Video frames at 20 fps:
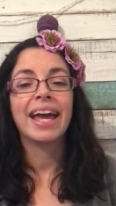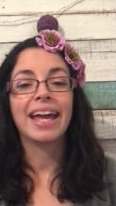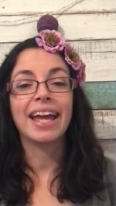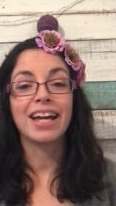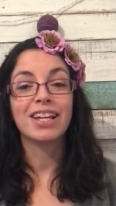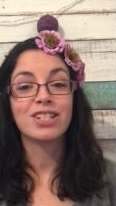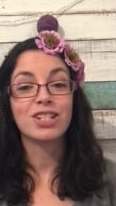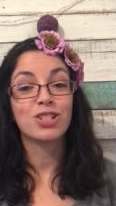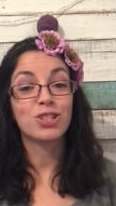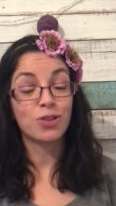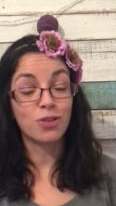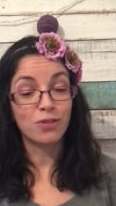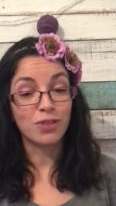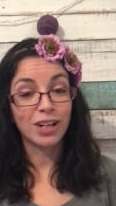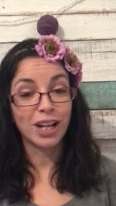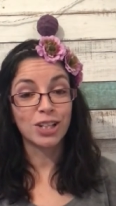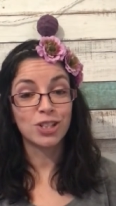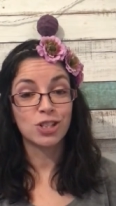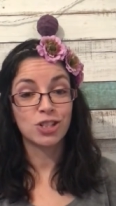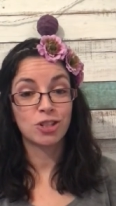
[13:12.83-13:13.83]
And don't
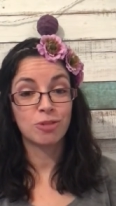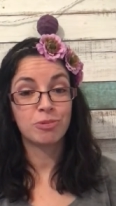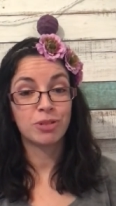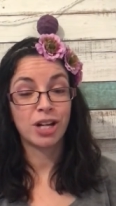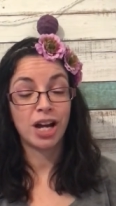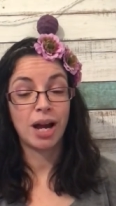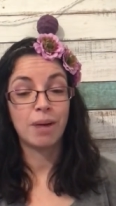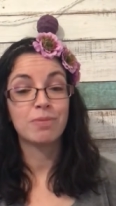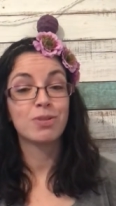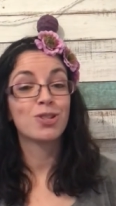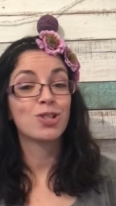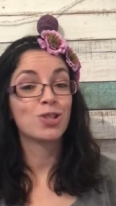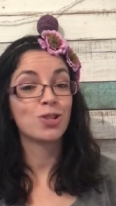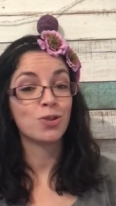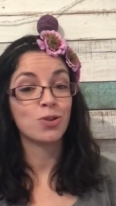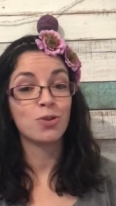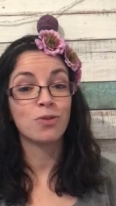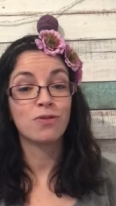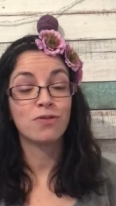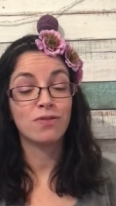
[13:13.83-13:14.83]
forget to subscribe
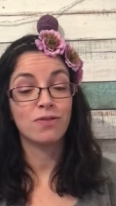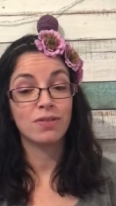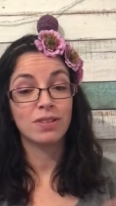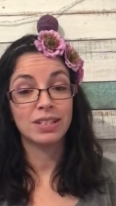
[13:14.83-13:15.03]
to